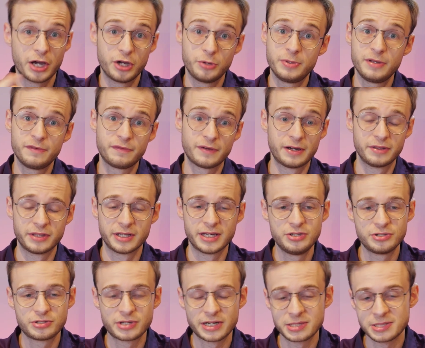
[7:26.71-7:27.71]
I hope you found that
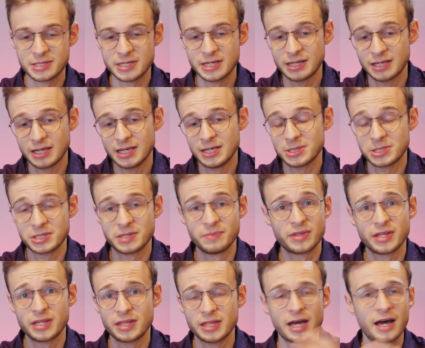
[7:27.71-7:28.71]
interesting. It's
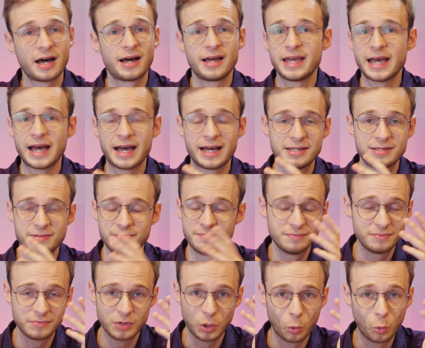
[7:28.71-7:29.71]
something that I had
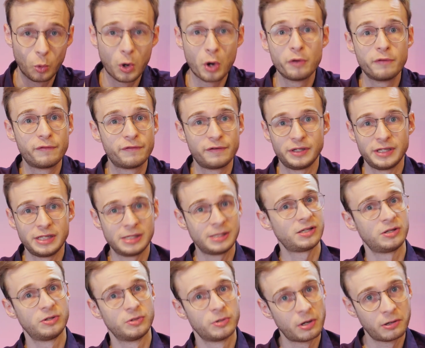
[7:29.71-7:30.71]
woefully
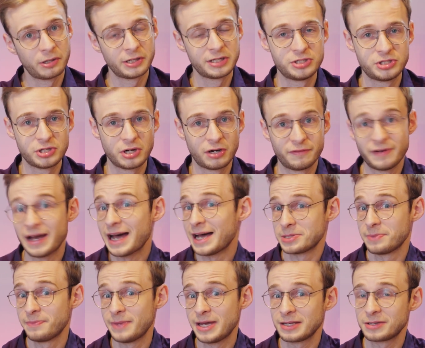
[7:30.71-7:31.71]
little knowledge of
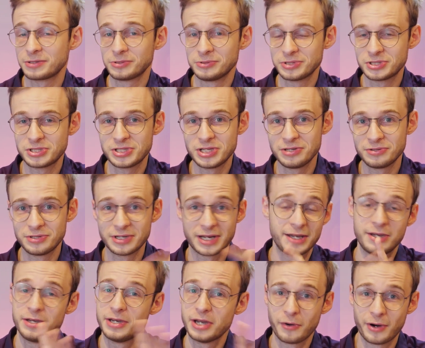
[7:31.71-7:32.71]
as a medical student. I
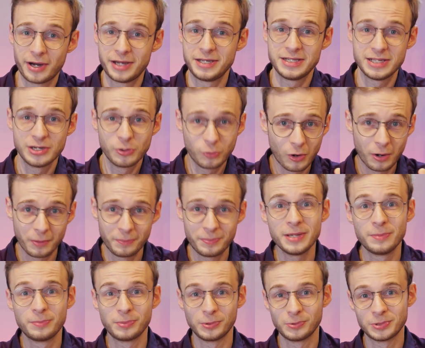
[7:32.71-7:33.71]
had no idea what
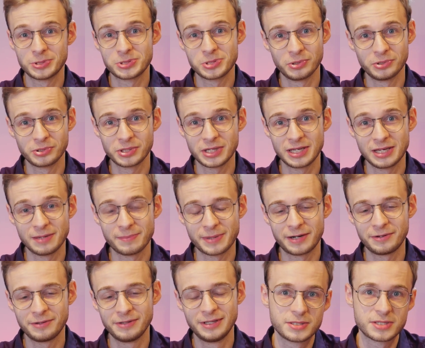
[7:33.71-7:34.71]
people were talking
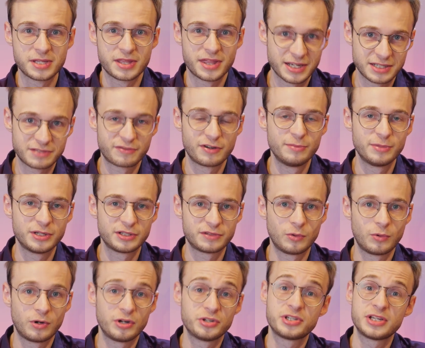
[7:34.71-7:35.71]
about. So thanks very much
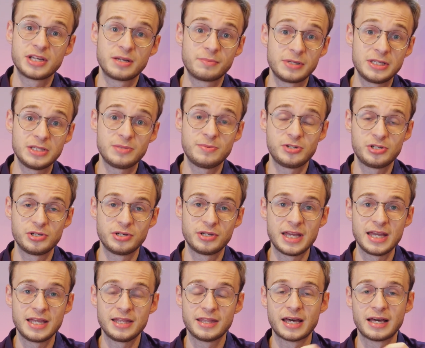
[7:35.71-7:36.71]
for watching. Please be sure to
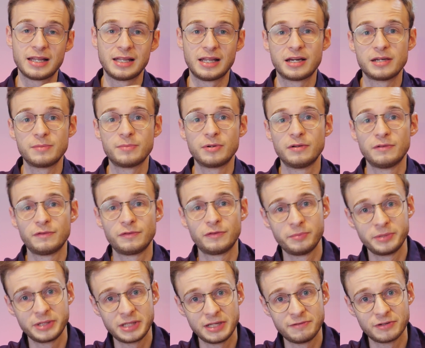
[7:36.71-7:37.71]
hit that like button
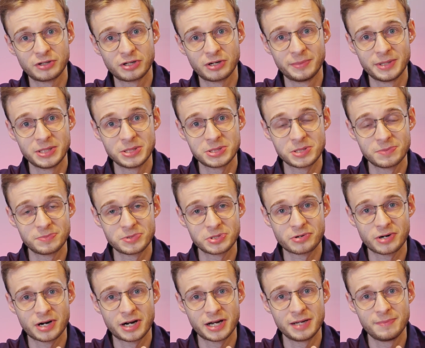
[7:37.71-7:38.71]
for me, leave a comment,
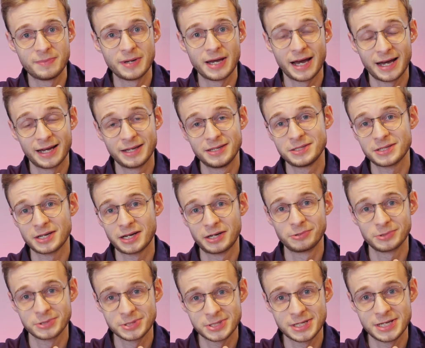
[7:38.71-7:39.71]
subscribe, and I
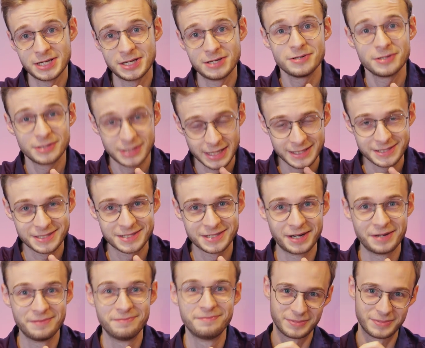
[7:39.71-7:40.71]
will see you next time.